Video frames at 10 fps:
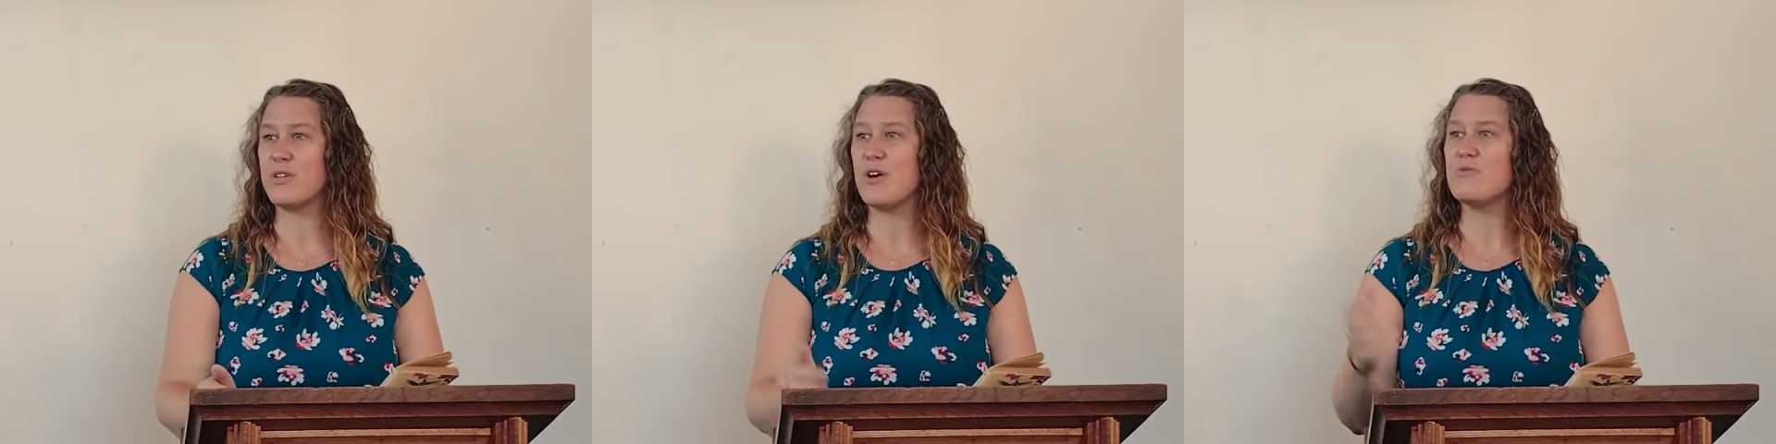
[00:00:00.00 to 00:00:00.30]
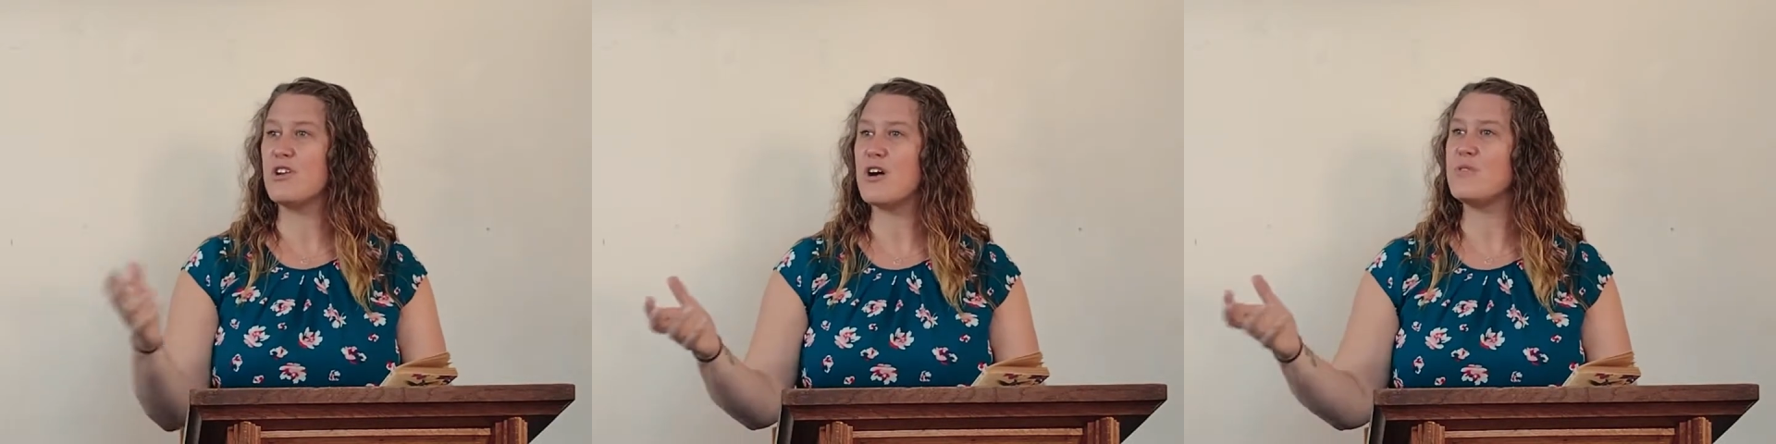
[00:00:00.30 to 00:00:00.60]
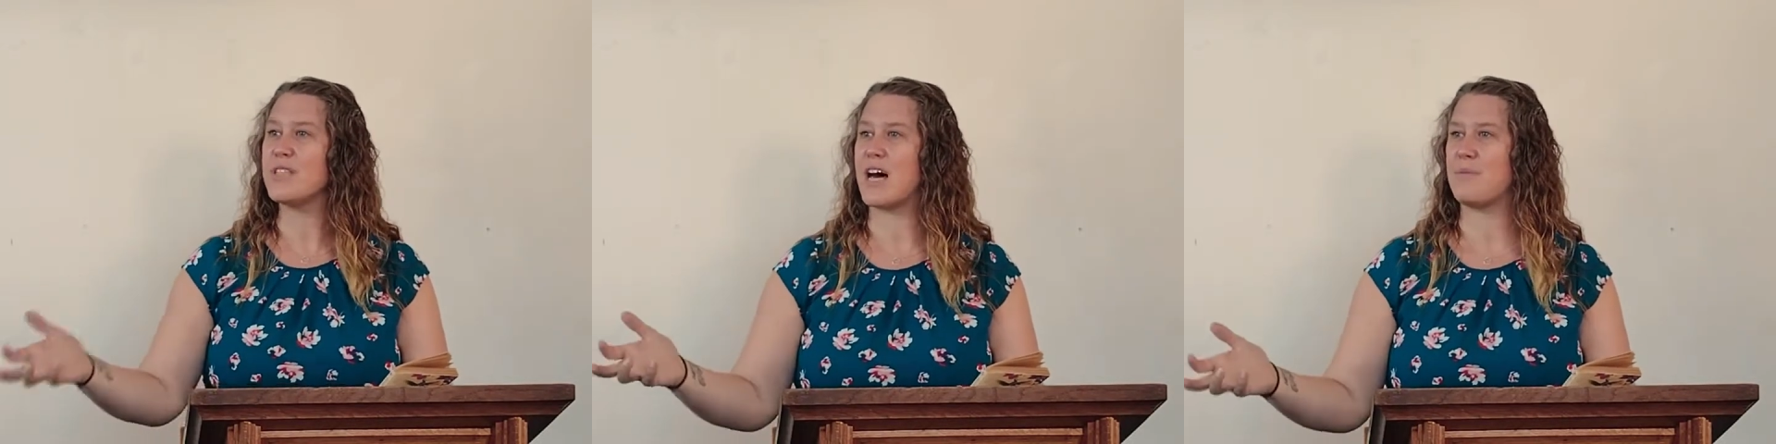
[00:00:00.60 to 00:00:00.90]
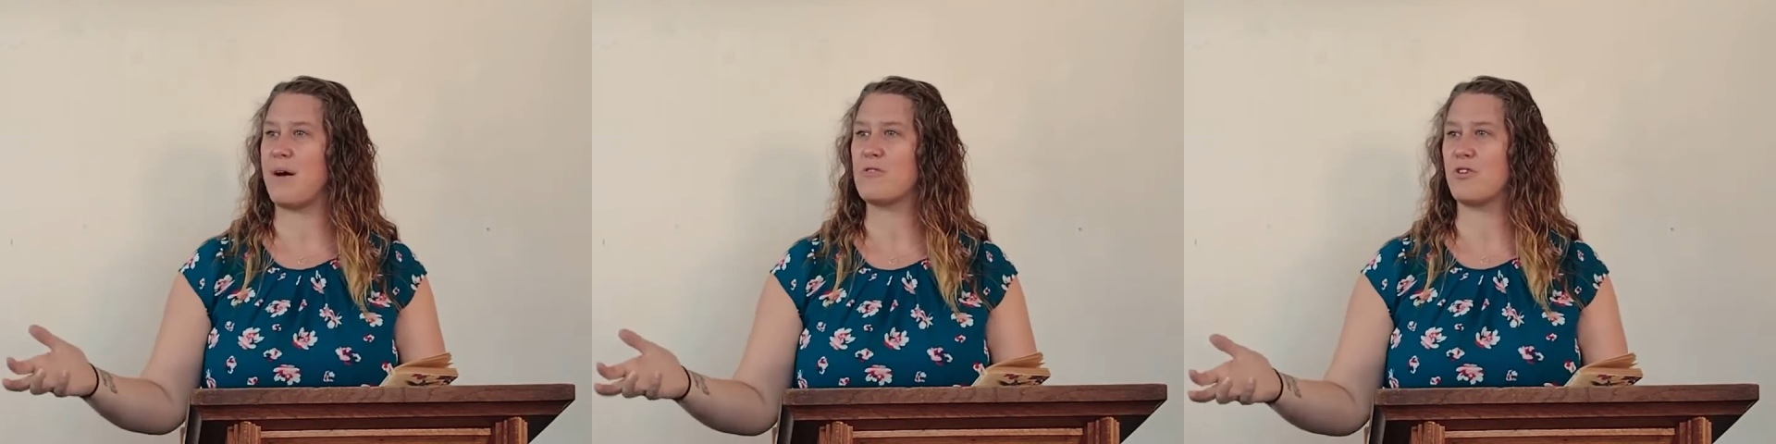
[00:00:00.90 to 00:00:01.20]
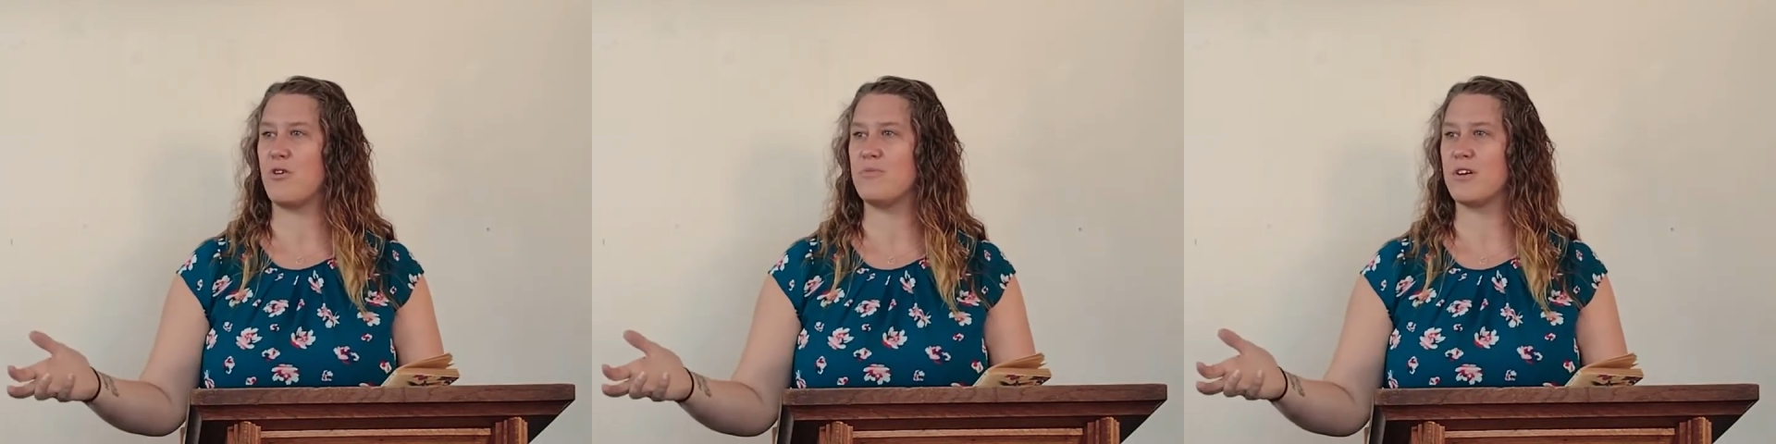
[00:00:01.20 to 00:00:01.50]
We don't know a lot about
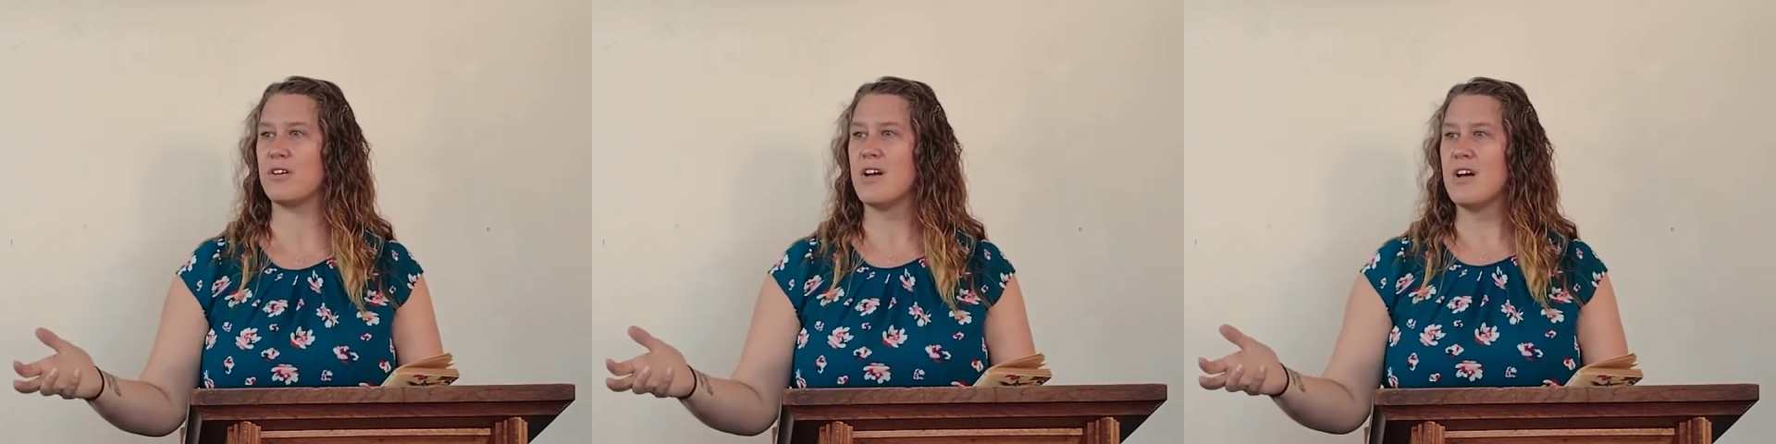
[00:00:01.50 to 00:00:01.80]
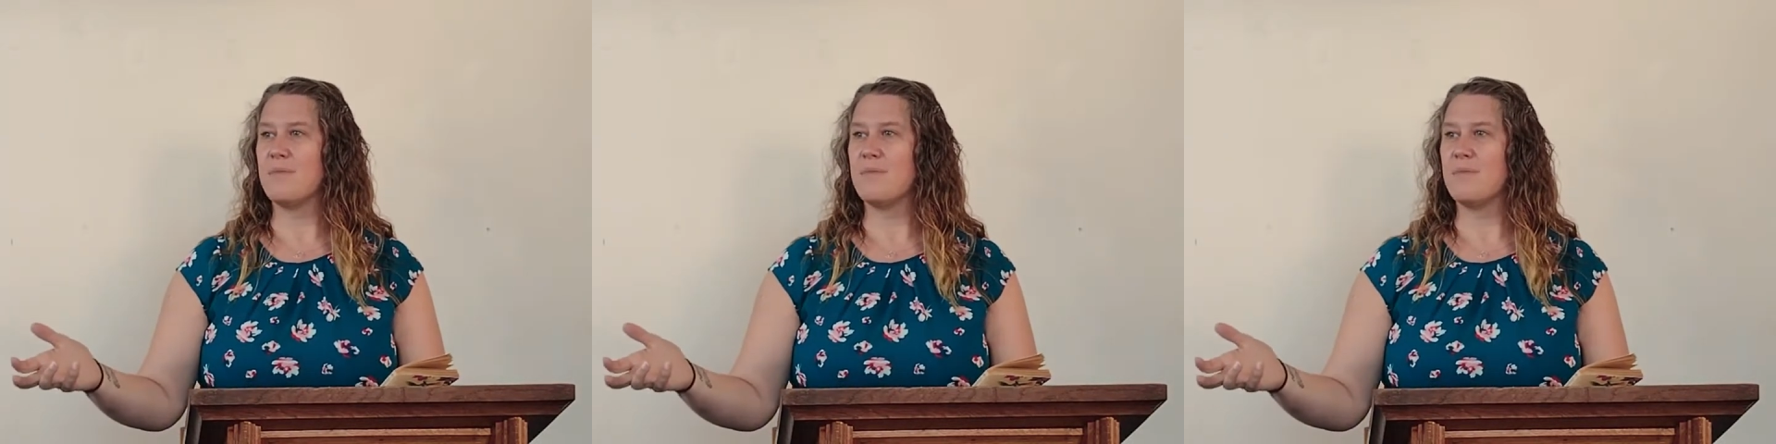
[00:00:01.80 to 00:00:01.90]
Gomer,